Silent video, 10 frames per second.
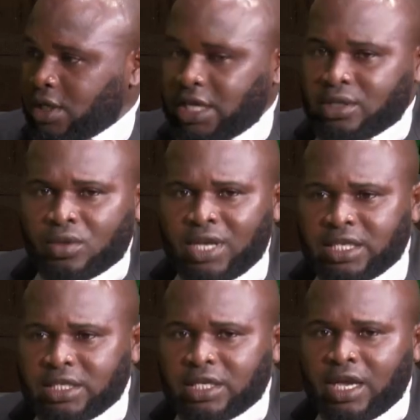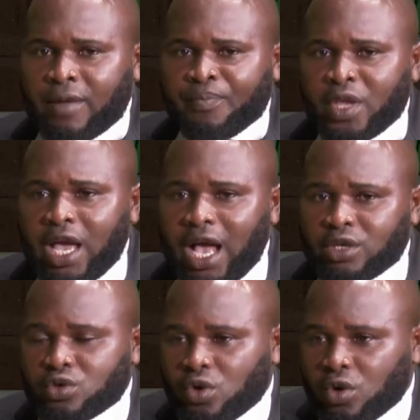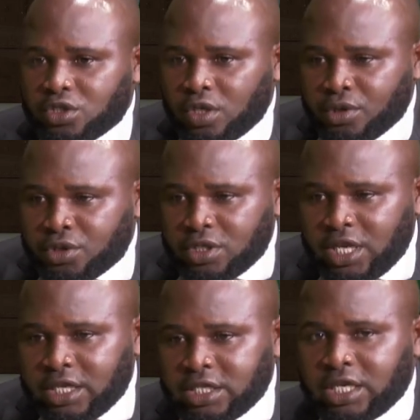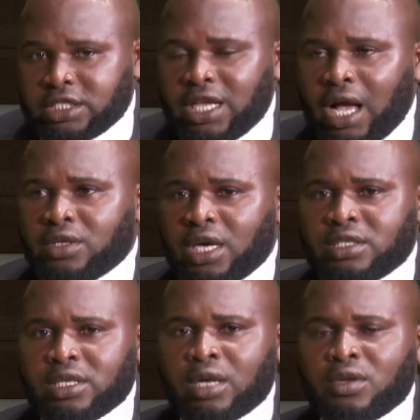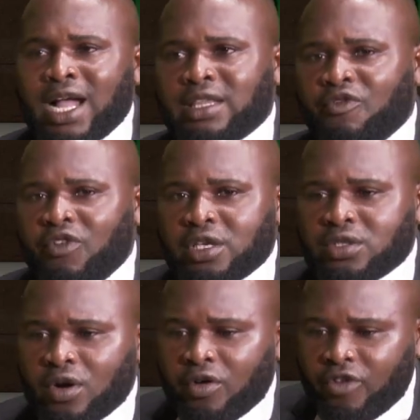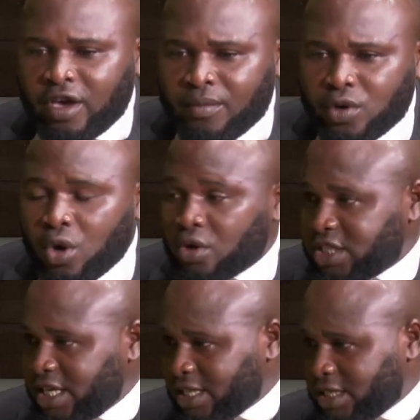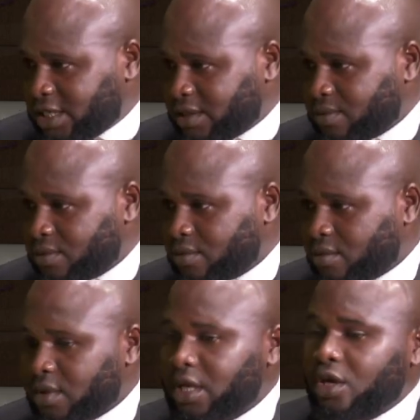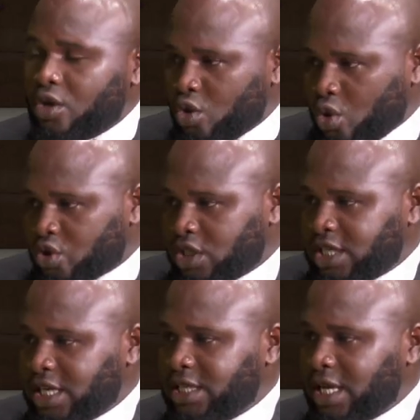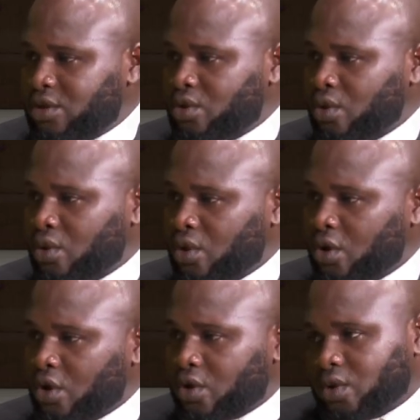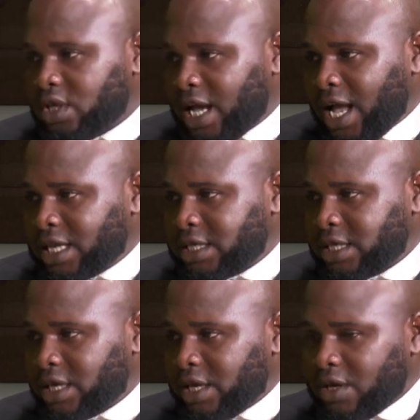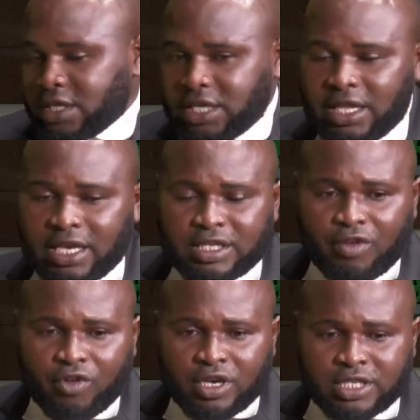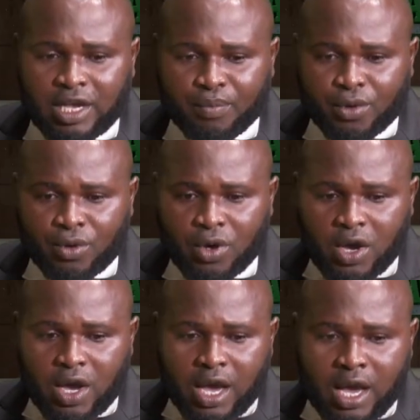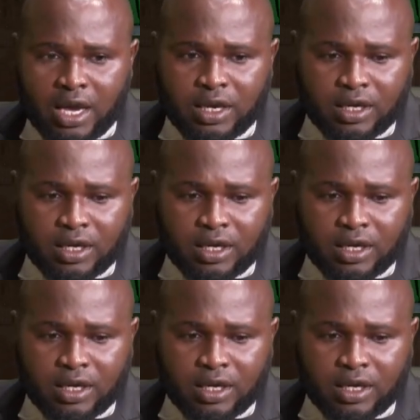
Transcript: understand? So that is as to contributory negligence. Now there is another defense of consent. You consented to the act. Yes, and let's say for example, how